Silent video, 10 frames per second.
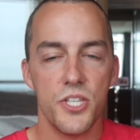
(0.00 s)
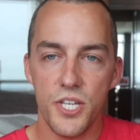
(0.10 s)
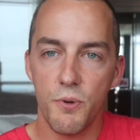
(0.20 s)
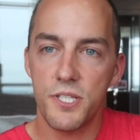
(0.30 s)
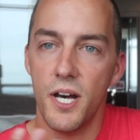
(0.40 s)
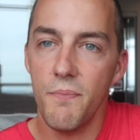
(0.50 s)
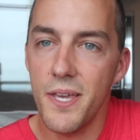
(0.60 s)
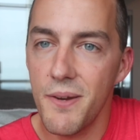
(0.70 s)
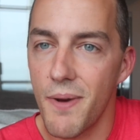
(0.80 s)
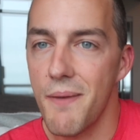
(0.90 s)
See, what's helped
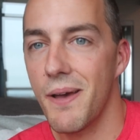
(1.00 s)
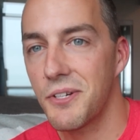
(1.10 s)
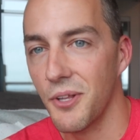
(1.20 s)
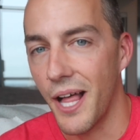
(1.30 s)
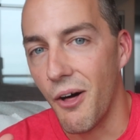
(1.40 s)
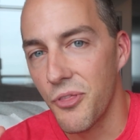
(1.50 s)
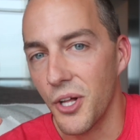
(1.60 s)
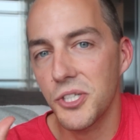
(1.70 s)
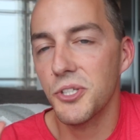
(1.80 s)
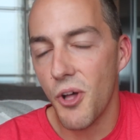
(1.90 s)
me in my mental health
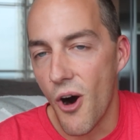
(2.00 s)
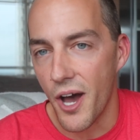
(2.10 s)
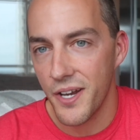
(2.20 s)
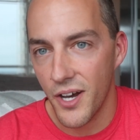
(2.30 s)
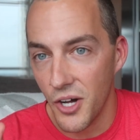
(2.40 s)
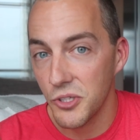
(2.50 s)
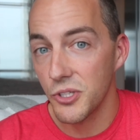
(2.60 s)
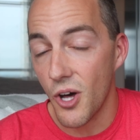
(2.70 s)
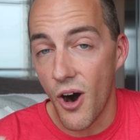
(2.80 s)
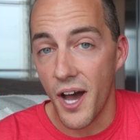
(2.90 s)
a lot, a
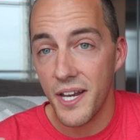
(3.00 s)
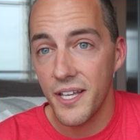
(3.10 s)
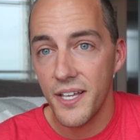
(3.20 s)
lot,